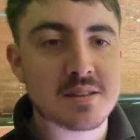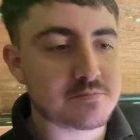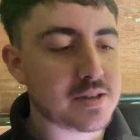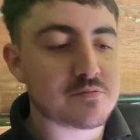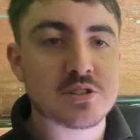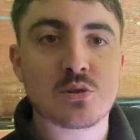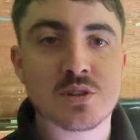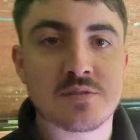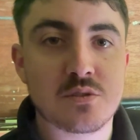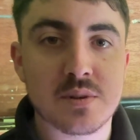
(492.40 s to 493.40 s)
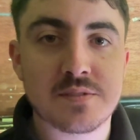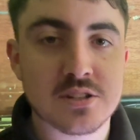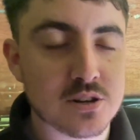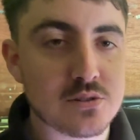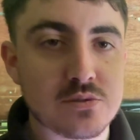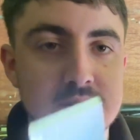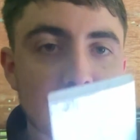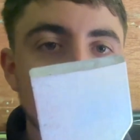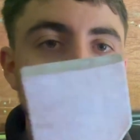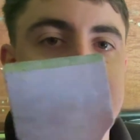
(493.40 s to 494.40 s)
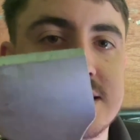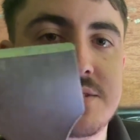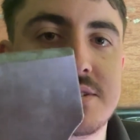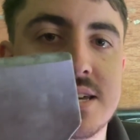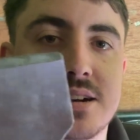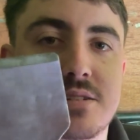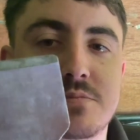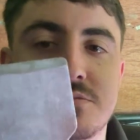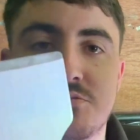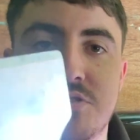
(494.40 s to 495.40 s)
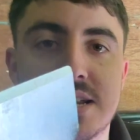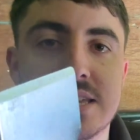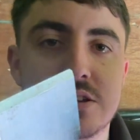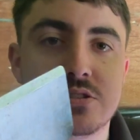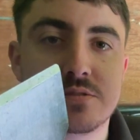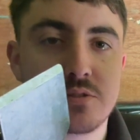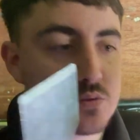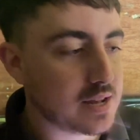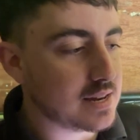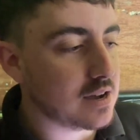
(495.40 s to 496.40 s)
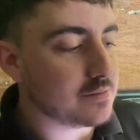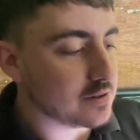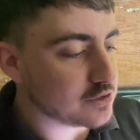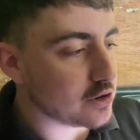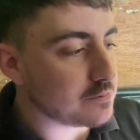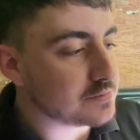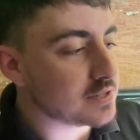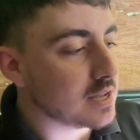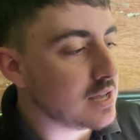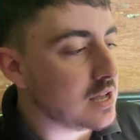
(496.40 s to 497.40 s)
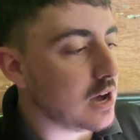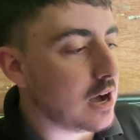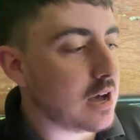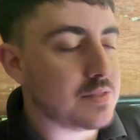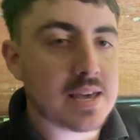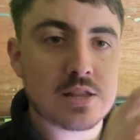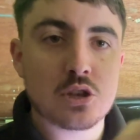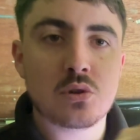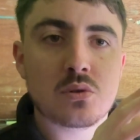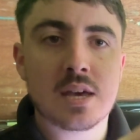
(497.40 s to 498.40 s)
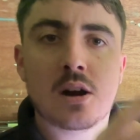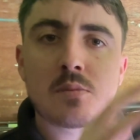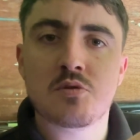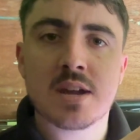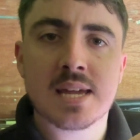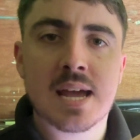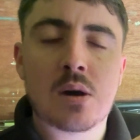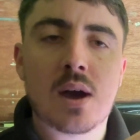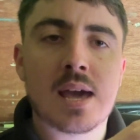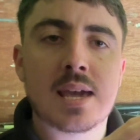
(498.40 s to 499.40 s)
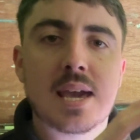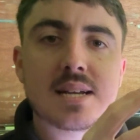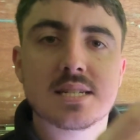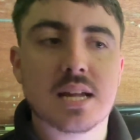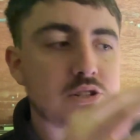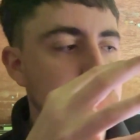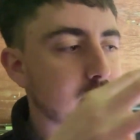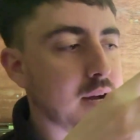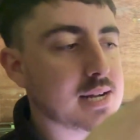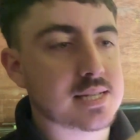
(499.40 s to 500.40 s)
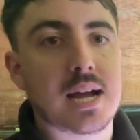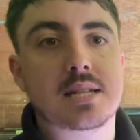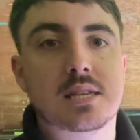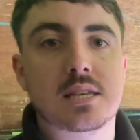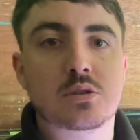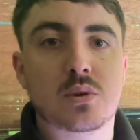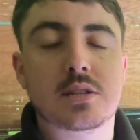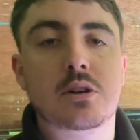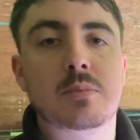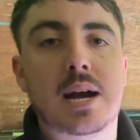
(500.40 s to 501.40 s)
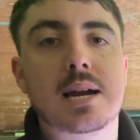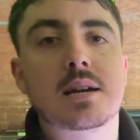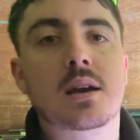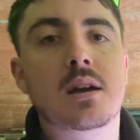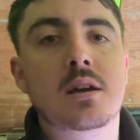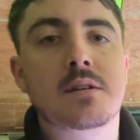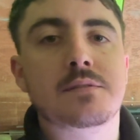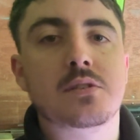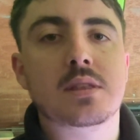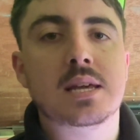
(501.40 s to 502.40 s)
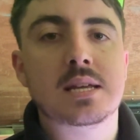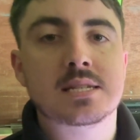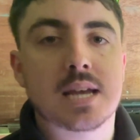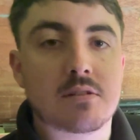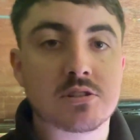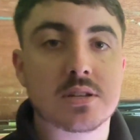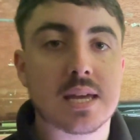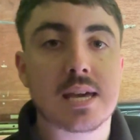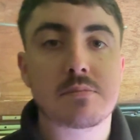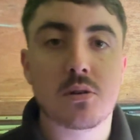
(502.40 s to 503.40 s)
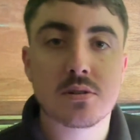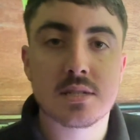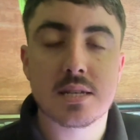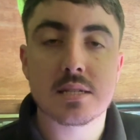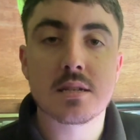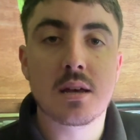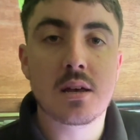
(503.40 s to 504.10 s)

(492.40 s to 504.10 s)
being resourceful with your tools, and this has definitely come really useful in other jobs. And they are bringing out a extension pack to add to this window pack for the Saracen gearboxes,